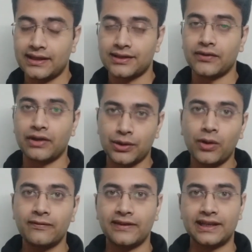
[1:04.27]
He's a
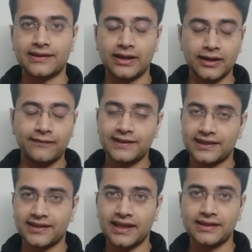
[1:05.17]
renowned
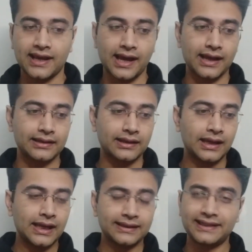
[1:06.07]
physicist, and
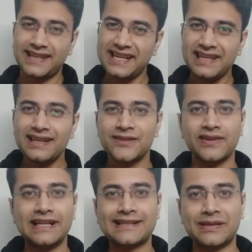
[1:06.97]
the technique is
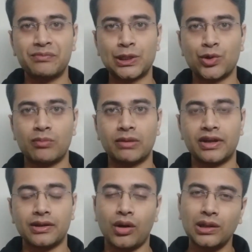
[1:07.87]
very simple to
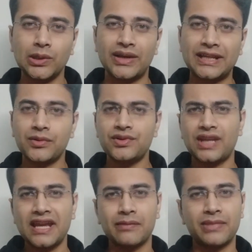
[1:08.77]
implement, although it could
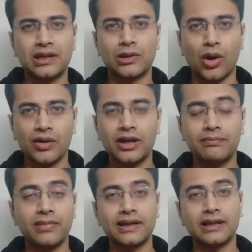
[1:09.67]
take a bit longer,
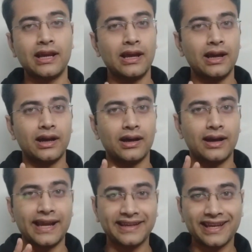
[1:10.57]
but
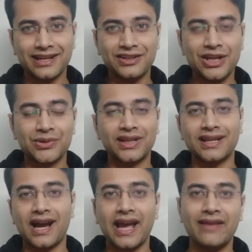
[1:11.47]
I guarantee you
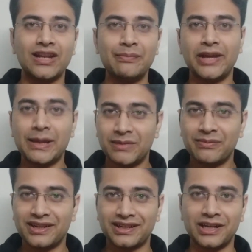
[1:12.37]
that I have
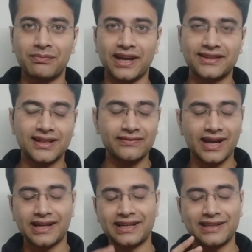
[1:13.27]
implemented it myself
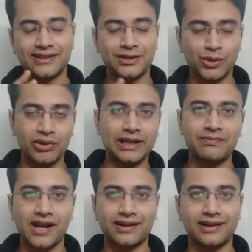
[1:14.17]
and it is totally
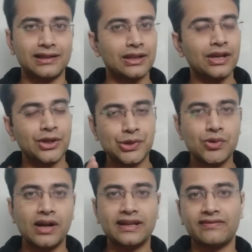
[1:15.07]
practical.
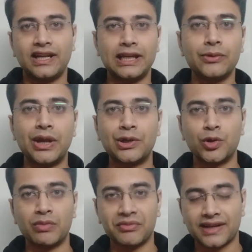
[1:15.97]
You are definitely going
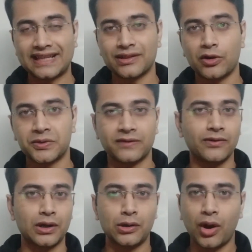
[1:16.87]
to memorize the concept
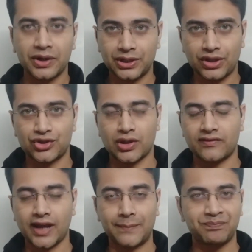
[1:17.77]
for a longer duration
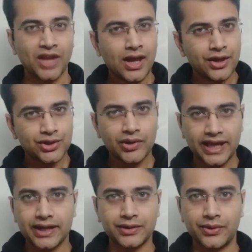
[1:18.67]
of time. So
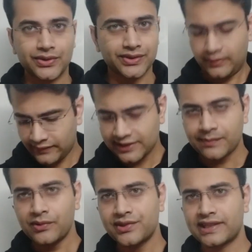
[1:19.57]
here it goes. Well,
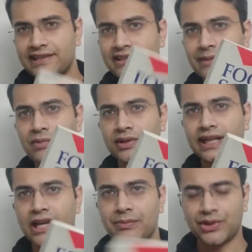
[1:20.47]
suppose this is the book
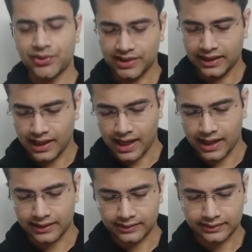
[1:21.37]
that I'm using,
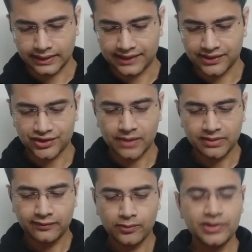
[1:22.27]
and there's a
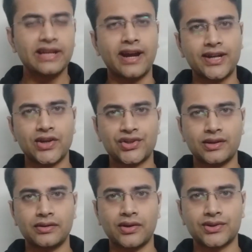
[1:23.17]
chapter Food
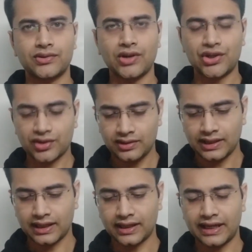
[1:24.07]
Dehydration and
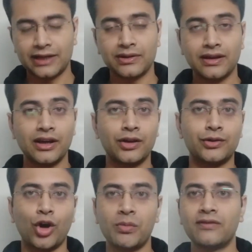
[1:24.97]
Concentration in
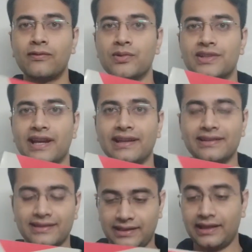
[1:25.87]
Food
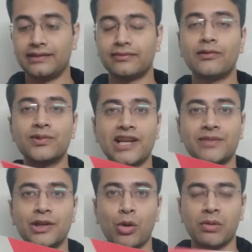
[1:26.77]

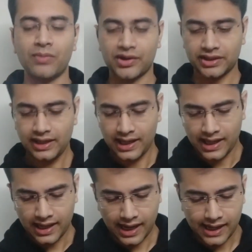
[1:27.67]
Science by Norman Potter.
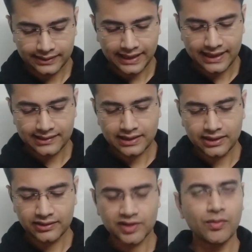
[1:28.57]
And there's
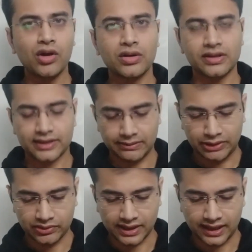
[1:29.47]
a small
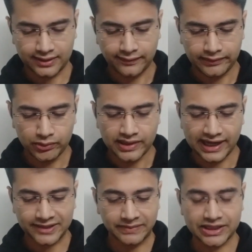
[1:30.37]
concept known as
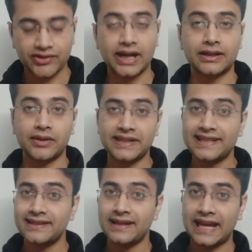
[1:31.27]
fluidized bed dryer. Now
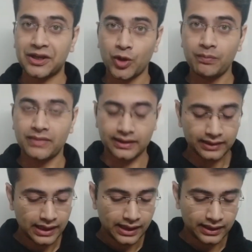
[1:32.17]
this is an
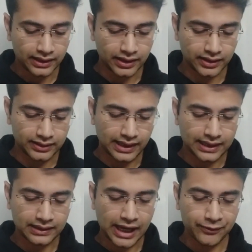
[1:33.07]
equipment,
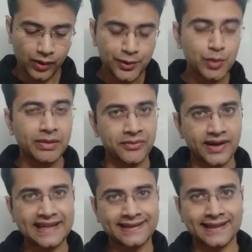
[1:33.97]
and I want to
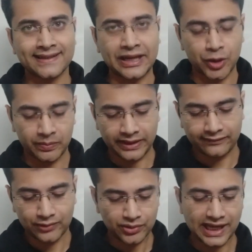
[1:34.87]
memorize this
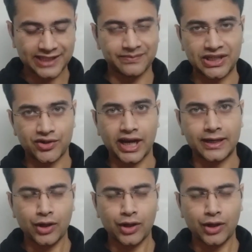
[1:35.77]
equipment, fluidized bed dryer.